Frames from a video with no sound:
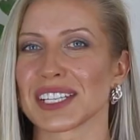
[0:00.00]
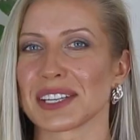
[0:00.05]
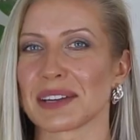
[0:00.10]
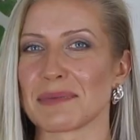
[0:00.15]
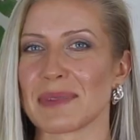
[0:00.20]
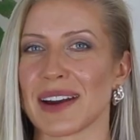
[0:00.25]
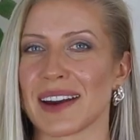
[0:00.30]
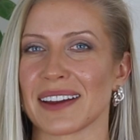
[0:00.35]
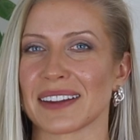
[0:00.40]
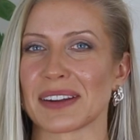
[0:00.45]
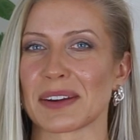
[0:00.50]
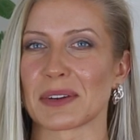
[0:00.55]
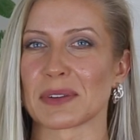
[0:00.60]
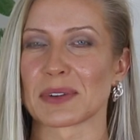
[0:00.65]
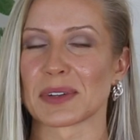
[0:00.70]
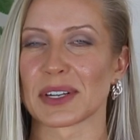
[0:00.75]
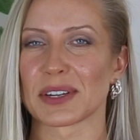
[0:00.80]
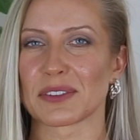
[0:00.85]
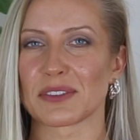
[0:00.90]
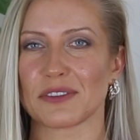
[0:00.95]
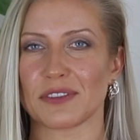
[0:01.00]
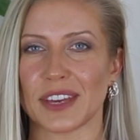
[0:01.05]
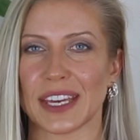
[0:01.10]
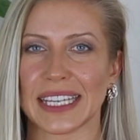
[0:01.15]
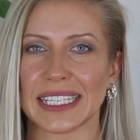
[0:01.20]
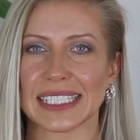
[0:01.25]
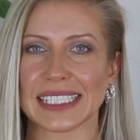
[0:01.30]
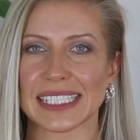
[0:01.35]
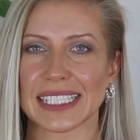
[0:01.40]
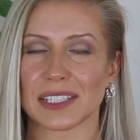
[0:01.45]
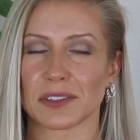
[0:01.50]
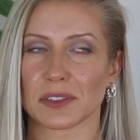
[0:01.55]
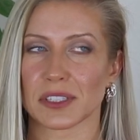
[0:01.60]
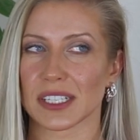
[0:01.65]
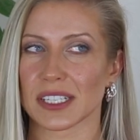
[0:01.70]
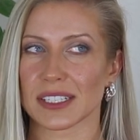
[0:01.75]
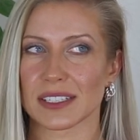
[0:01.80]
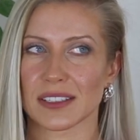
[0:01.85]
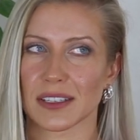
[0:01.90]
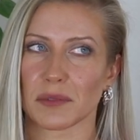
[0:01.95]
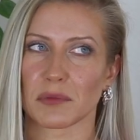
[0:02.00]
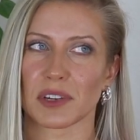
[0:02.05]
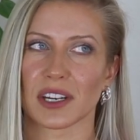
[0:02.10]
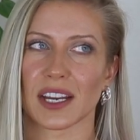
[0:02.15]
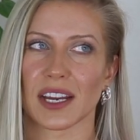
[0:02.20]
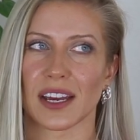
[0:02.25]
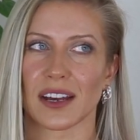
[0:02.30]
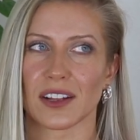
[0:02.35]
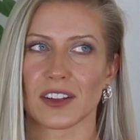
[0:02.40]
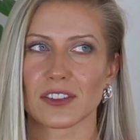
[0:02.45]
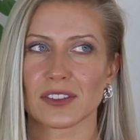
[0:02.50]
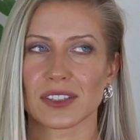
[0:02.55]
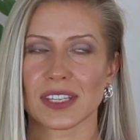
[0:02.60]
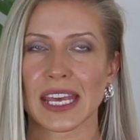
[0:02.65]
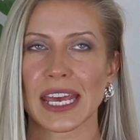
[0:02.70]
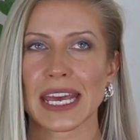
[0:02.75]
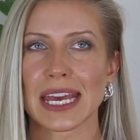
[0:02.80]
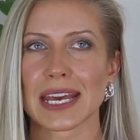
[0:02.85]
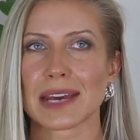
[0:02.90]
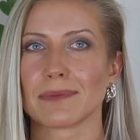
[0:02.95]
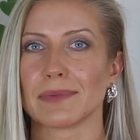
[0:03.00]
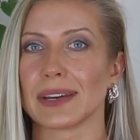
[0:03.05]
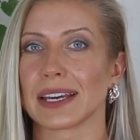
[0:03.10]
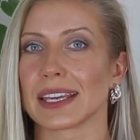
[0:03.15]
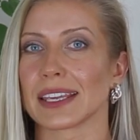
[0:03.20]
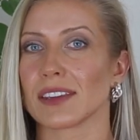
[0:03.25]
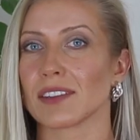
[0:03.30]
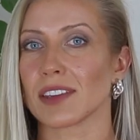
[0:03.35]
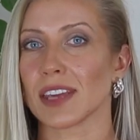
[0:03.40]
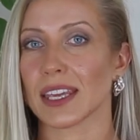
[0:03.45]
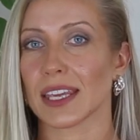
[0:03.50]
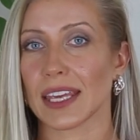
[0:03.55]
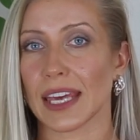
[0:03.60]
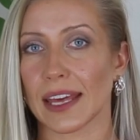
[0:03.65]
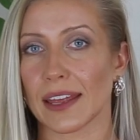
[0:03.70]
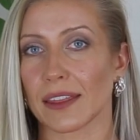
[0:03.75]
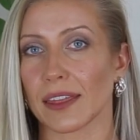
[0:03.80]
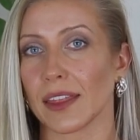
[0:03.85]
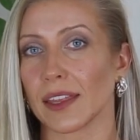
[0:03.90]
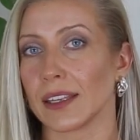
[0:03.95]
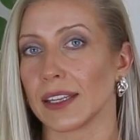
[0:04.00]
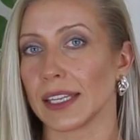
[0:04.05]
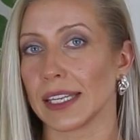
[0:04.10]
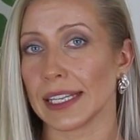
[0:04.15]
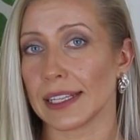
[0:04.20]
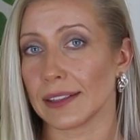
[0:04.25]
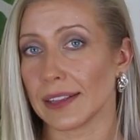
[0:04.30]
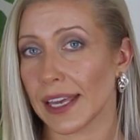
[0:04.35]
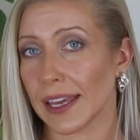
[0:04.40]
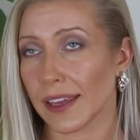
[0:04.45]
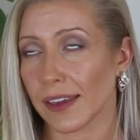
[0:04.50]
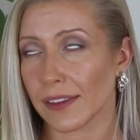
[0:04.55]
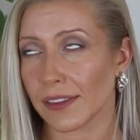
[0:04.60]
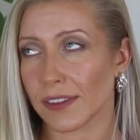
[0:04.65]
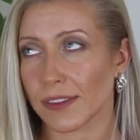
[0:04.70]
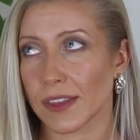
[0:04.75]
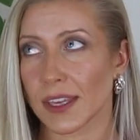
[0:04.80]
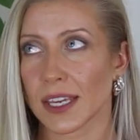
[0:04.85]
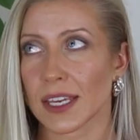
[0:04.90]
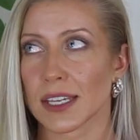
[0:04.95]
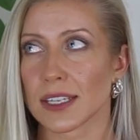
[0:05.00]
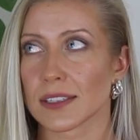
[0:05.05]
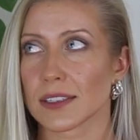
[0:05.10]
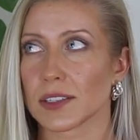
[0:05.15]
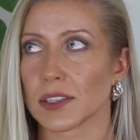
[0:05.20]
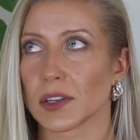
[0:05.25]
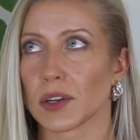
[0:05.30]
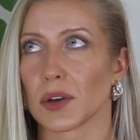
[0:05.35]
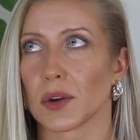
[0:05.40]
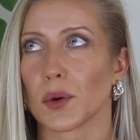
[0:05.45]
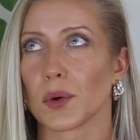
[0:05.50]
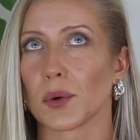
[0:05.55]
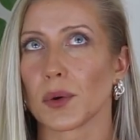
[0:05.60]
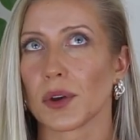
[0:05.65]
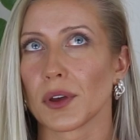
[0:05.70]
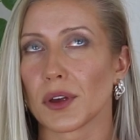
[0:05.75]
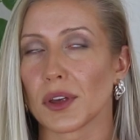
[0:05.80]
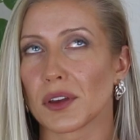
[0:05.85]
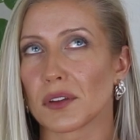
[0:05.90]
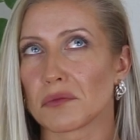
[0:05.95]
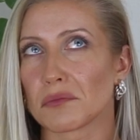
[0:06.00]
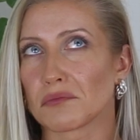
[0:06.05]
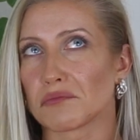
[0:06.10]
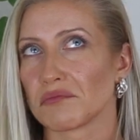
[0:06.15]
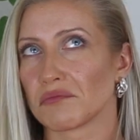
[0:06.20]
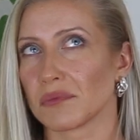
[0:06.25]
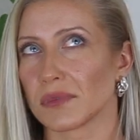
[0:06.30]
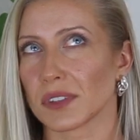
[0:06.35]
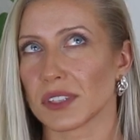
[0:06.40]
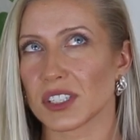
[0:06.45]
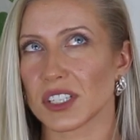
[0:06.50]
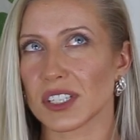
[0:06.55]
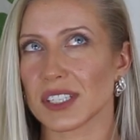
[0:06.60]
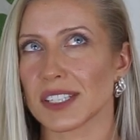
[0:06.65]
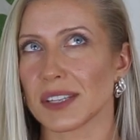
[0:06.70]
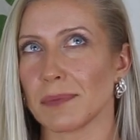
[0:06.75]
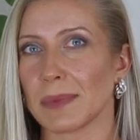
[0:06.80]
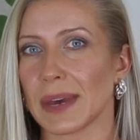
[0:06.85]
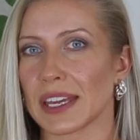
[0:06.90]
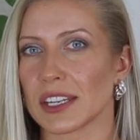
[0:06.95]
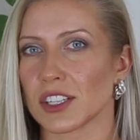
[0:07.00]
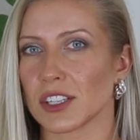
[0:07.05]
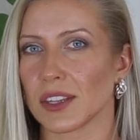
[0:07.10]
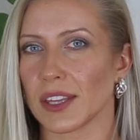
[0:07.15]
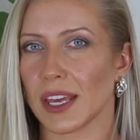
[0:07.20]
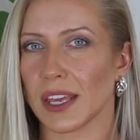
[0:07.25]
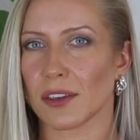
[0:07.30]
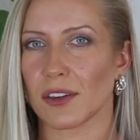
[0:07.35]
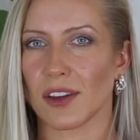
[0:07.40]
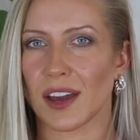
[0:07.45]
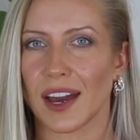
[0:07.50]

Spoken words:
& Gabbana or Fendi or somewhere else, but you can get the knee length. So just imagine that you